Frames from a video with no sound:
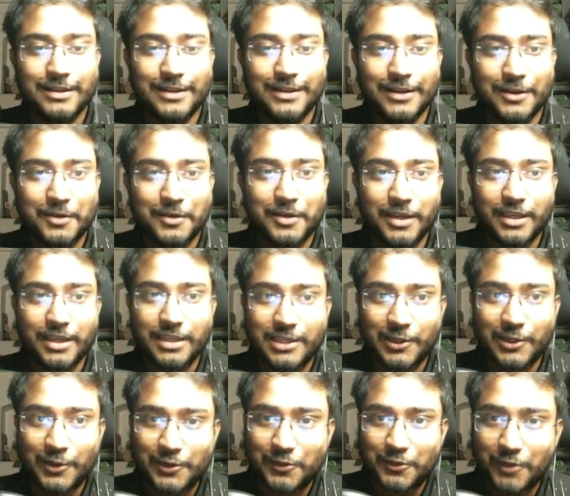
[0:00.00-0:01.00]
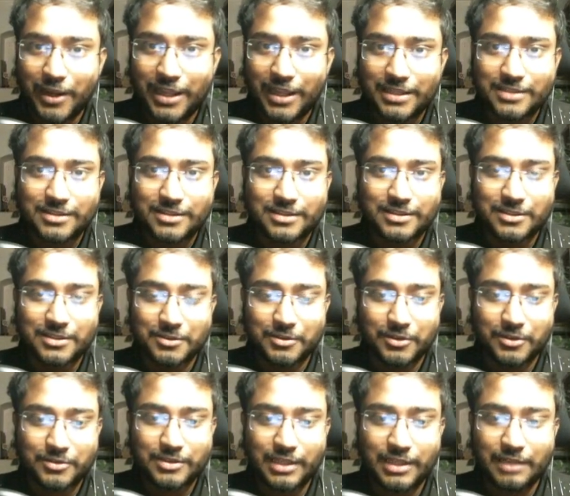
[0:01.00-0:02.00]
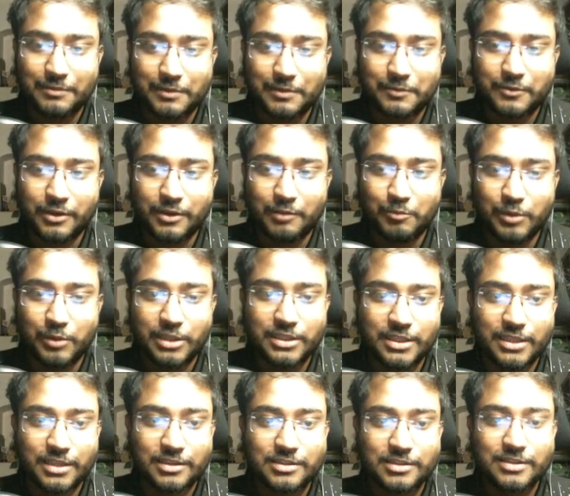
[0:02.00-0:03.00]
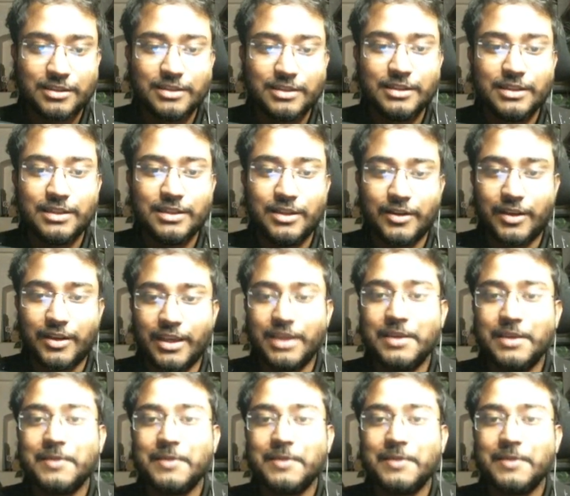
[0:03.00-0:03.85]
Okay, congrats to yourself if you have built this. Okay,